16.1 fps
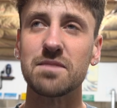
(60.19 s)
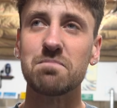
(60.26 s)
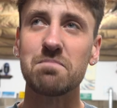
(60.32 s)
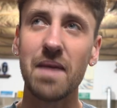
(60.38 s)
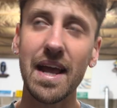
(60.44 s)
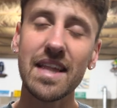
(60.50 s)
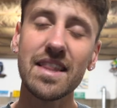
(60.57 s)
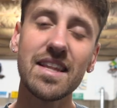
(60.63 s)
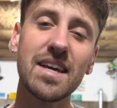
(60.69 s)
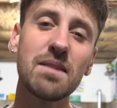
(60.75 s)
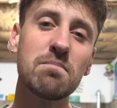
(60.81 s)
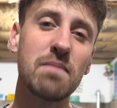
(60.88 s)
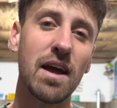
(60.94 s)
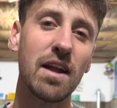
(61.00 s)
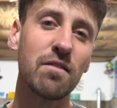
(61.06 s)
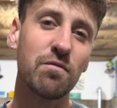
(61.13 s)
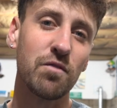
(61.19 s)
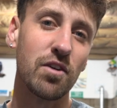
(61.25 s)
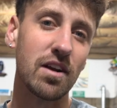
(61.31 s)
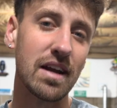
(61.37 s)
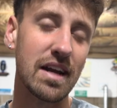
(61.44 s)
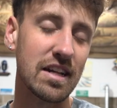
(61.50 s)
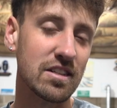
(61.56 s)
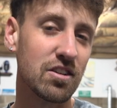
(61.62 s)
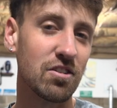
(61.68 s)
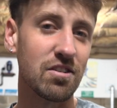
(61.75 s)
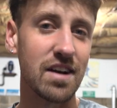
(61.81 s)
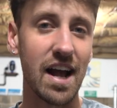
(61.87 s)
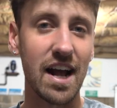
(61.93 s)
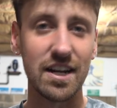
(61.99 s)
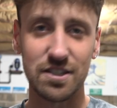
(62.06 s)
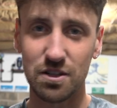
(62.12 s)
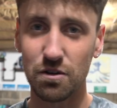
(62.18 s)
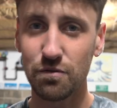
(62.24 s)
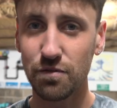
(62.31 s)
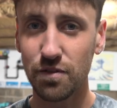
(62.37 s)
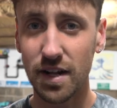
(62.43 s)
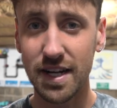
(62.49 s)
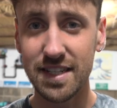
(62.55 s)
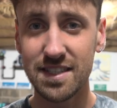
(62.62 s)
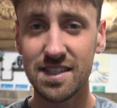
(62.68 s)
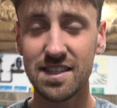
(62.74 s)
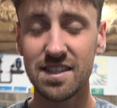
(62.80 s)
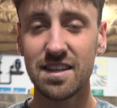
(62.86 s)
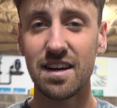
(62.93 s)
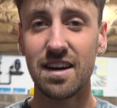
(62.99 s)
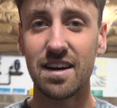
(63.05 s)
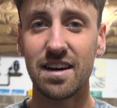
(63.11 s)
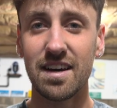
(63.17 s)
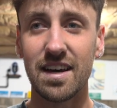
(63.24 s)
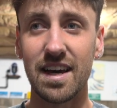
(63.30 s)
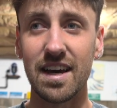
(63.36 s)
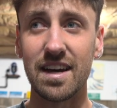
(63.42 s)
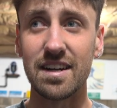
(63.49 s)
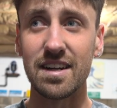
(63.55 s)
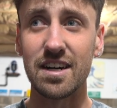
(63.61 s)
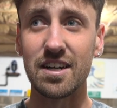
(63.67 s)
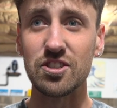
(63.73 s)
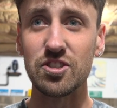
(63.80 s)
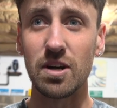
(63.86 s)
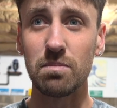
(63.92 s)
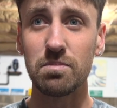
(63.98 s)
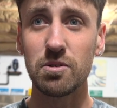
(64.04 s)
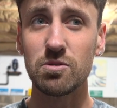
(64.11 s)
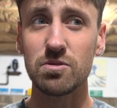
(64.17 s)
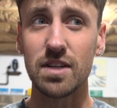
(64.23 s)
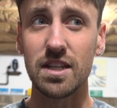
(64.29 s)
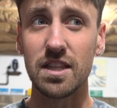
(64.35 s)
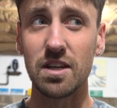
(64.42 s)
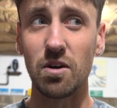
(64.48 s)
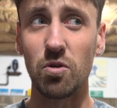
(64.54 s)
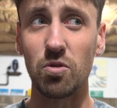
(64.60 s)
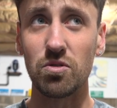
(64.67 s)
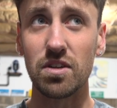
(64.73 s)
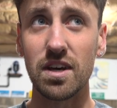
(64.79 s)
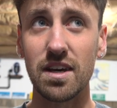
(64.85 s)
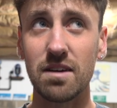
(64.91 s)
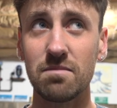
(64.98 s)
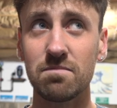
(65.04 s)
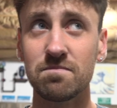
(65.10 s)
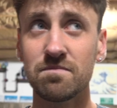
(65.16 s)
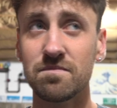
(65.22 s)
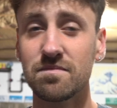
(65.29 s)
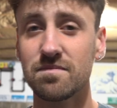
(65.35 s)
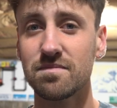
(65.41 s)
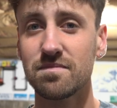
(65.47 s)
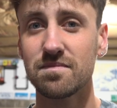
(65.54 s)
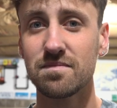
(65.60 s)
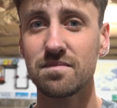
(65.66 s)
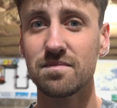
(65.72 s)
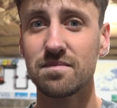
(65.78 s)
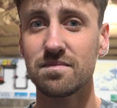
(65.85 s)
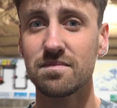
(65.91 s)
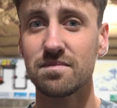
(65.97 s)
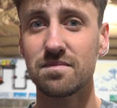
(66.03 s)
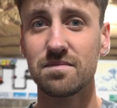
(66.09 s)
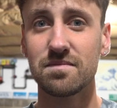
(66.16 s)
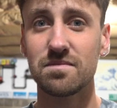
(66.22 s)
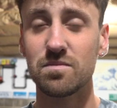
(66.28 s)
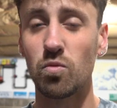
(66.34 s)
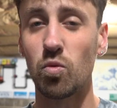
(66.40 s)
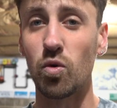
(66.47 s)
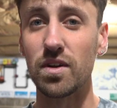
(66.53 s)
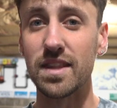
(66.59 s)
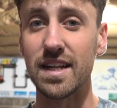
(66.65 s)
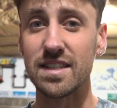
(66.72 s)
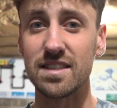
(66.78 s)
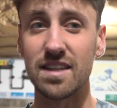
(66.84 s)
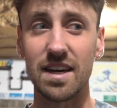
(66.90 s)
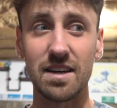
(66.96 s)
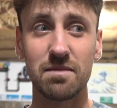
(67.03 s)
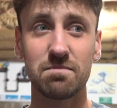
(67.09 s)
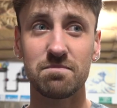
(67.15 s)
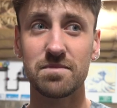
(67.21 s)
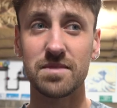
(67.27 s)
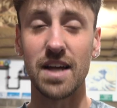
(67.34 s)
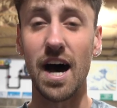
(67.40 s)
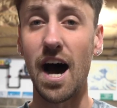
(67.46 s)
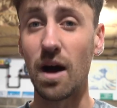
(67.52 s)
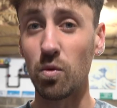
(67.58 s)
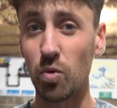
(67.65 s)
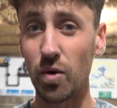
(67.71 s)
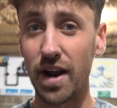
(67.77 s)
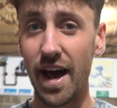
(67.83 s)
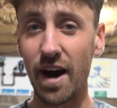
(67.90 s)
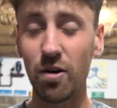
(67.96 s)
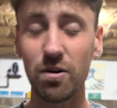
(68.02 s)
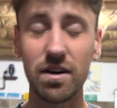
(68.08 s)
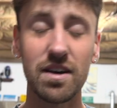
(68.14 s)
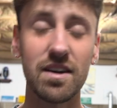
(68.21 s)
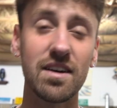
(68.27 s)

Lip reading: mainly meant for international flights. And JetBlue is like the only one that's like the odd one out.